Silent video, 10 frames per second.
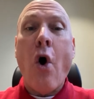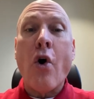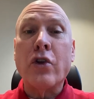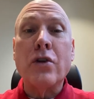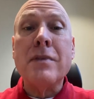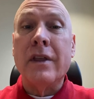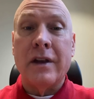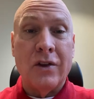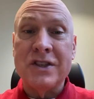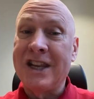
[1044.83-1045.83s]
all you
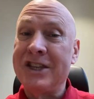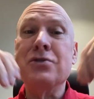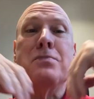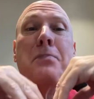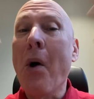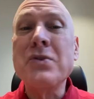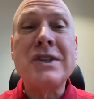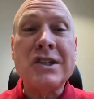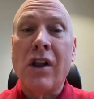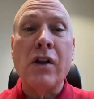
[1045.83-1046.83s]
millennials and you post
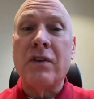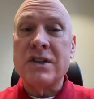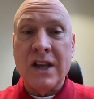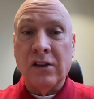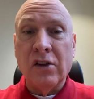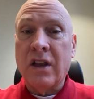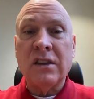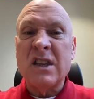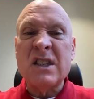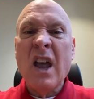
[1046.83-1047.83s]
this all over saying, look at this